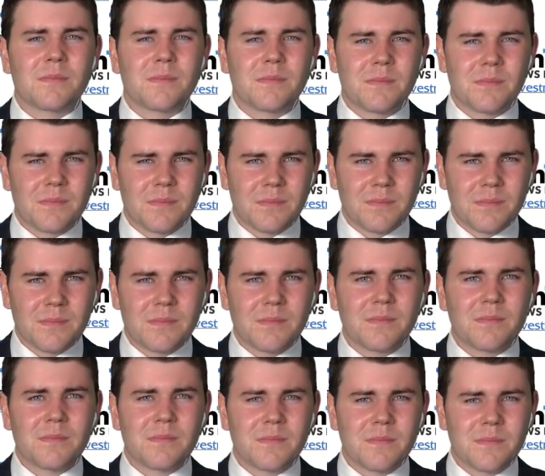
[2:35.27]

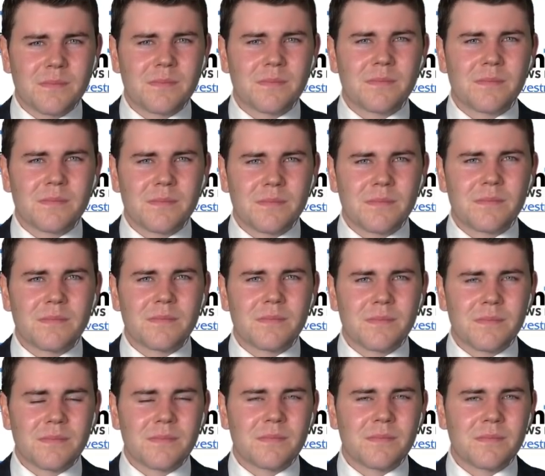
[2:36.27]

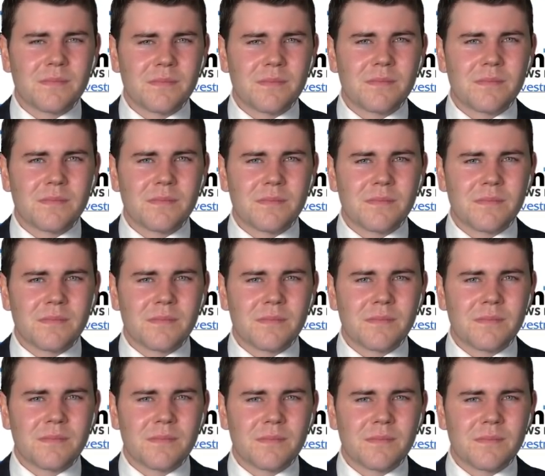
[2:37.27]

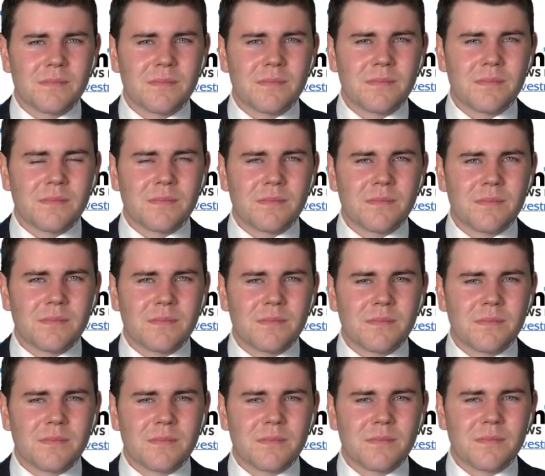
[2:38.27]

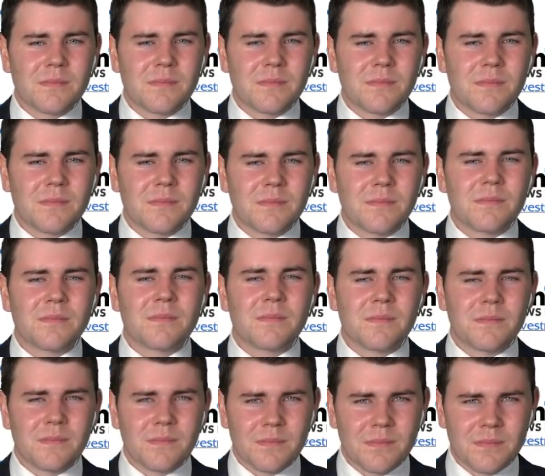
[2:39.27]

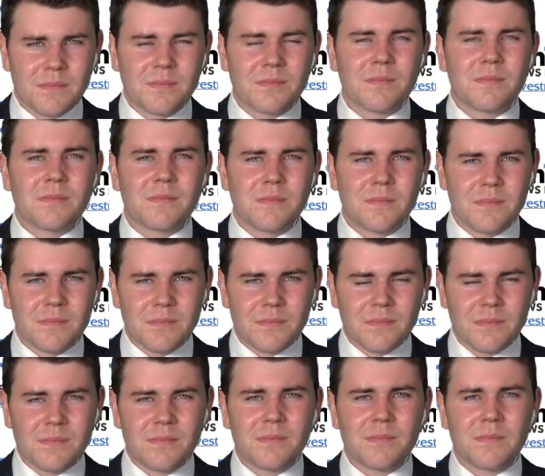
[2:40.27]

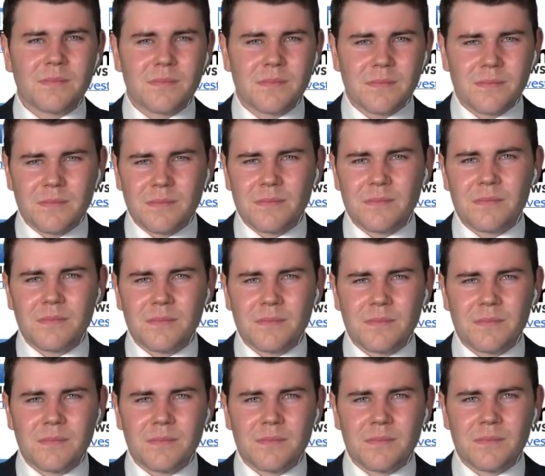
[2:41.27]

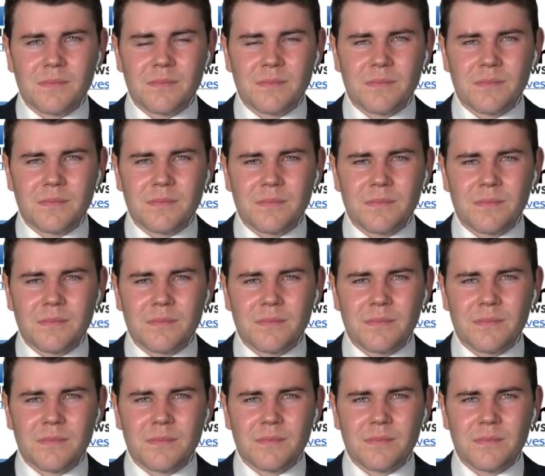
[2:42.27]
The person shown says nothing.